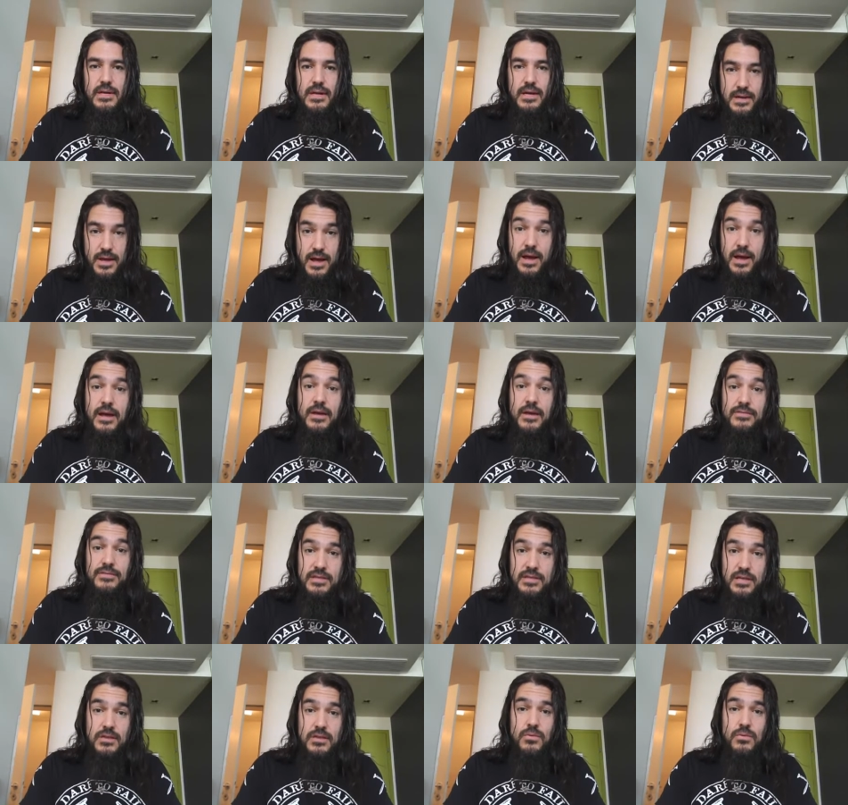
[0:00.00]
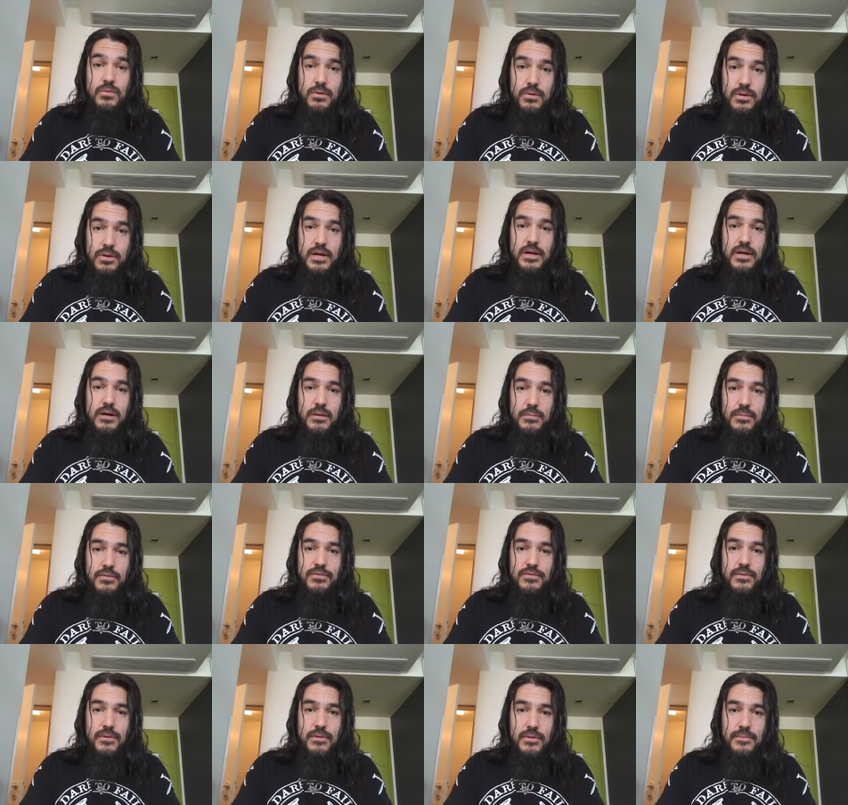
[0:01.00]
And I have said the word nigger
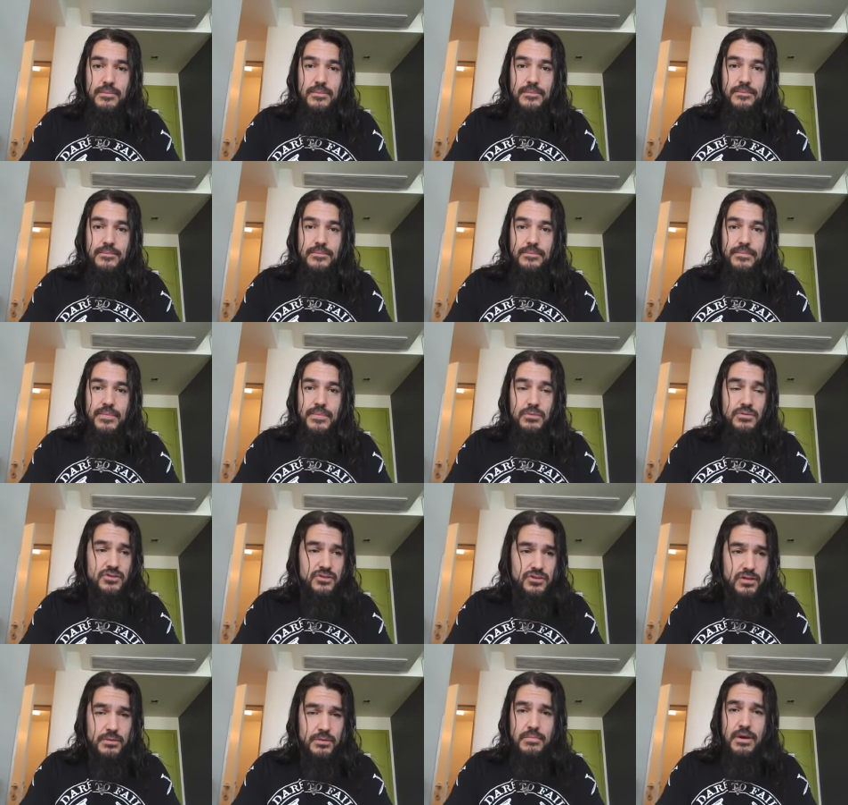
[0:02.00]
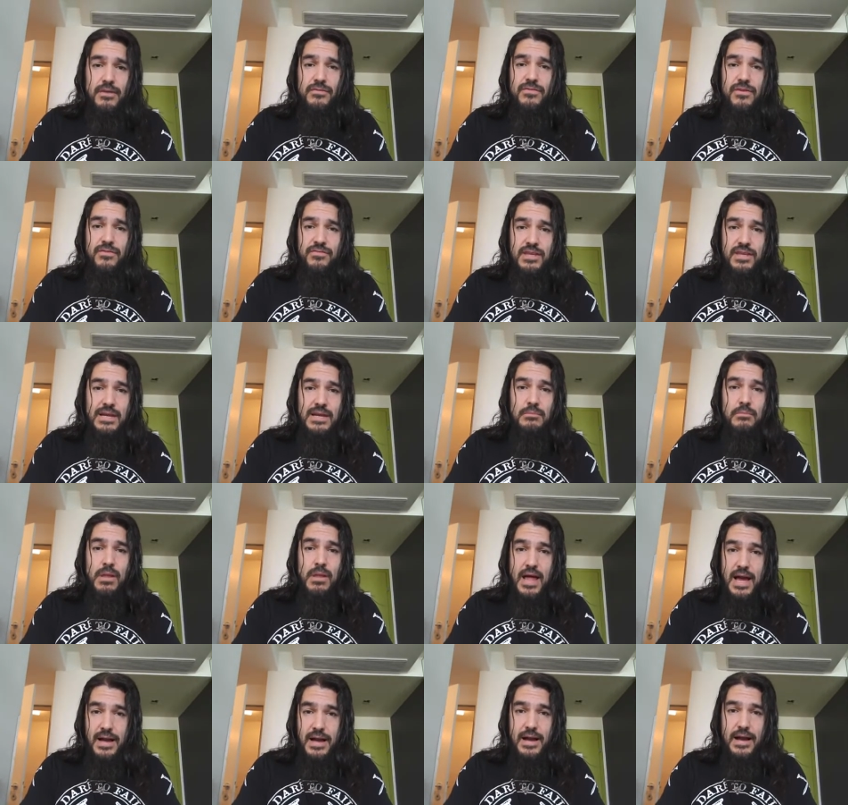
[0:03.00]
before. I was jumped by 15
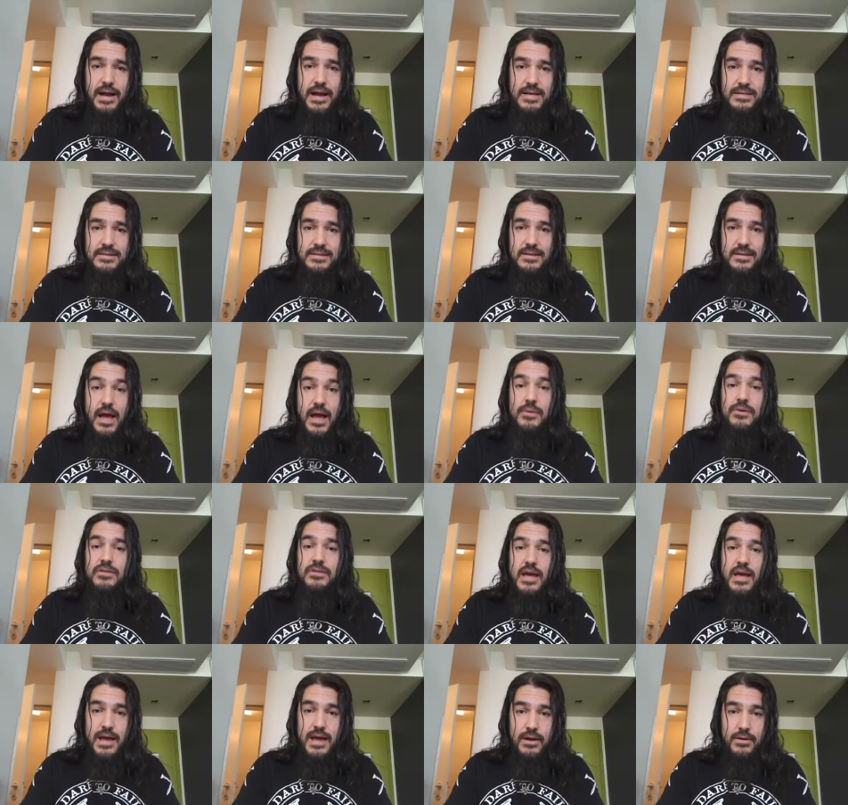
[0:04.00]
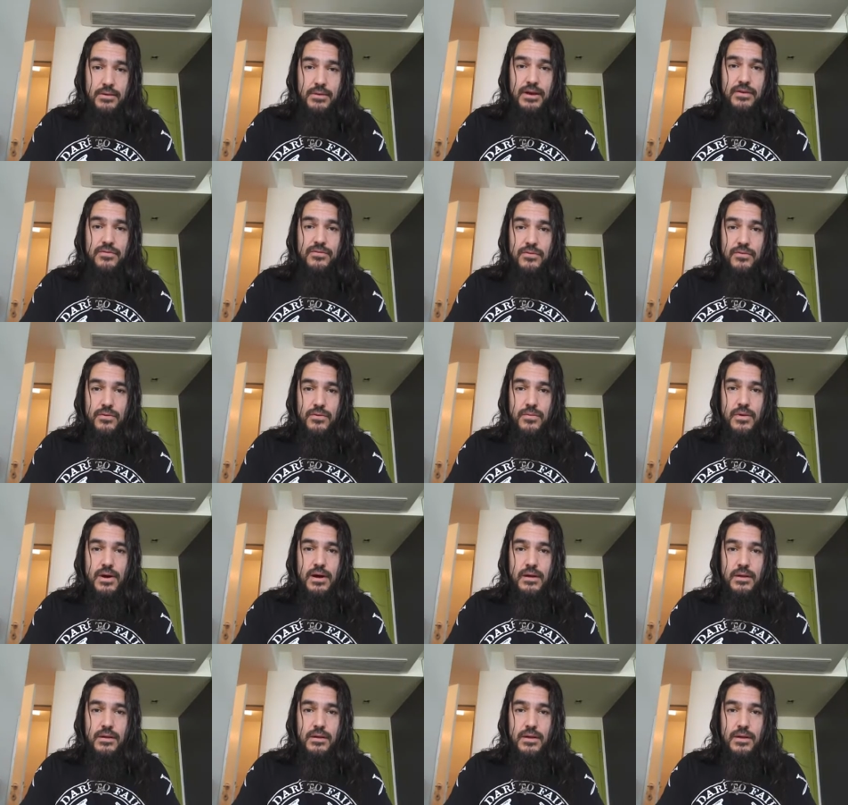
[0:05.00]
black guys. I was angry for a
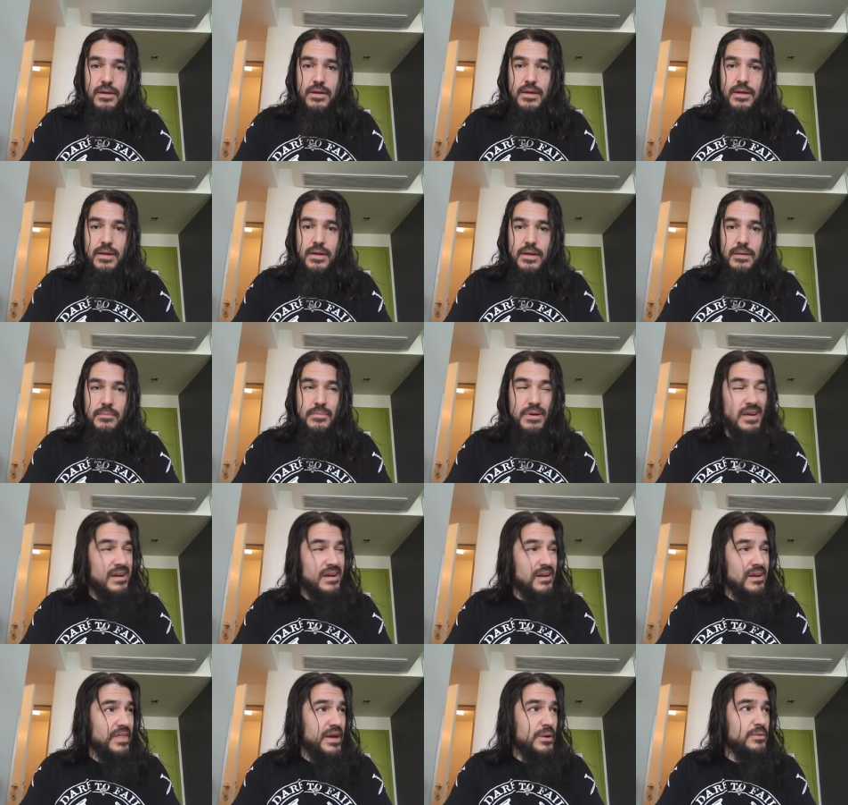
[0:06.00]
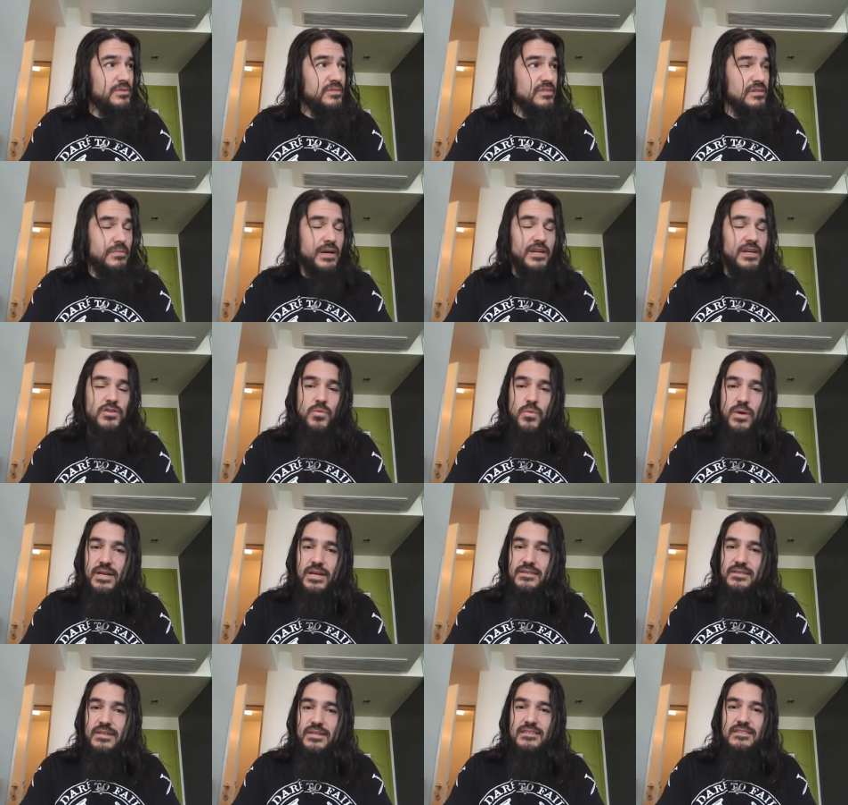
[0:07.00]
while. But you know, that was in my
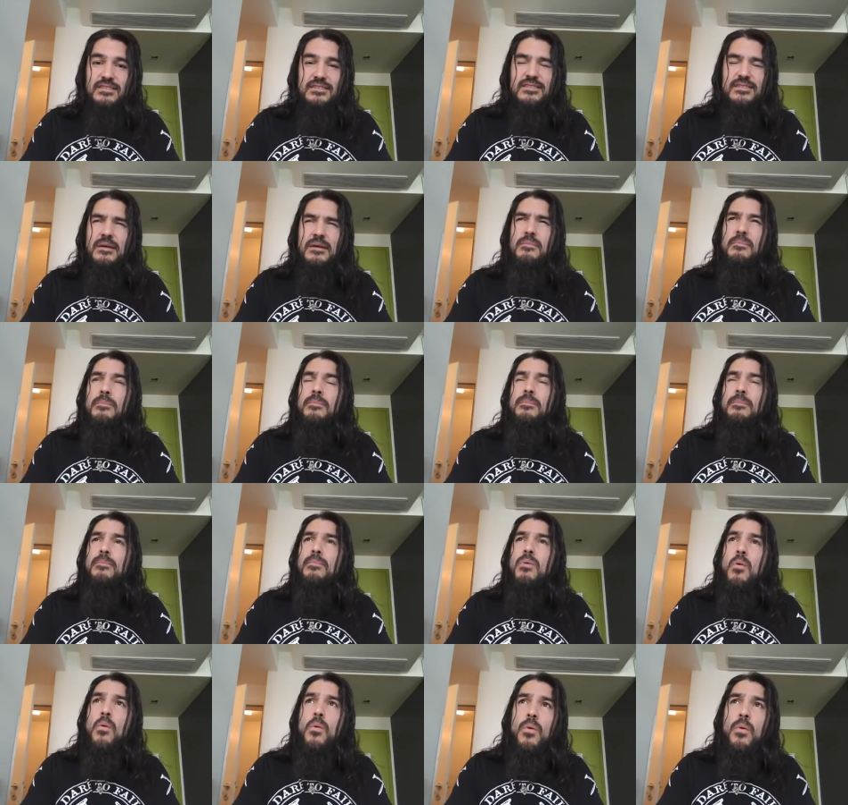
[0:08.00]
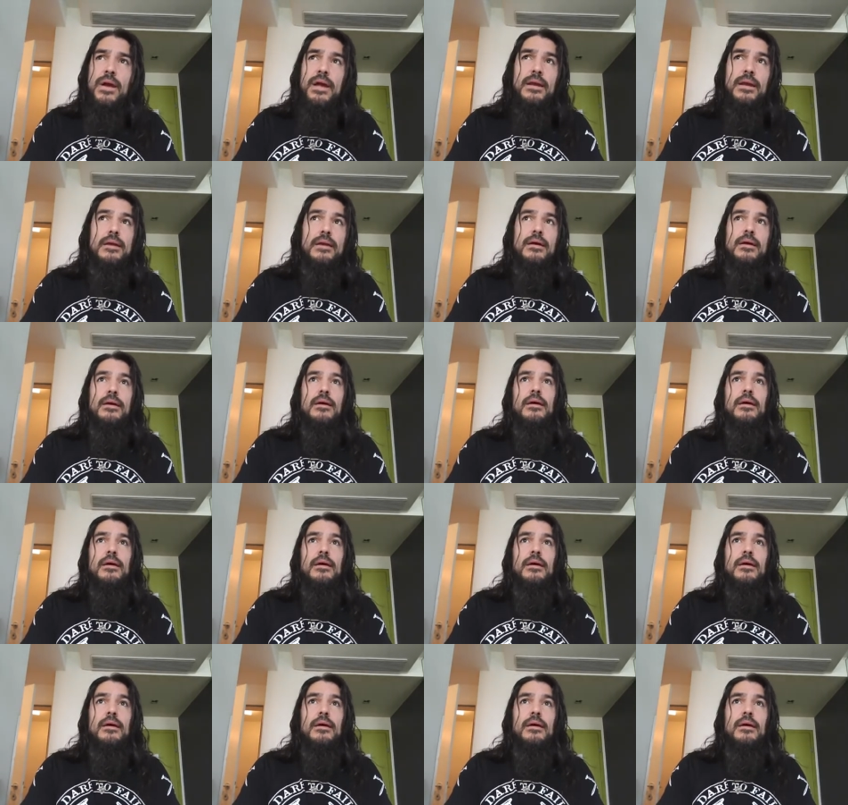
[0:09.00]
20s, and at some point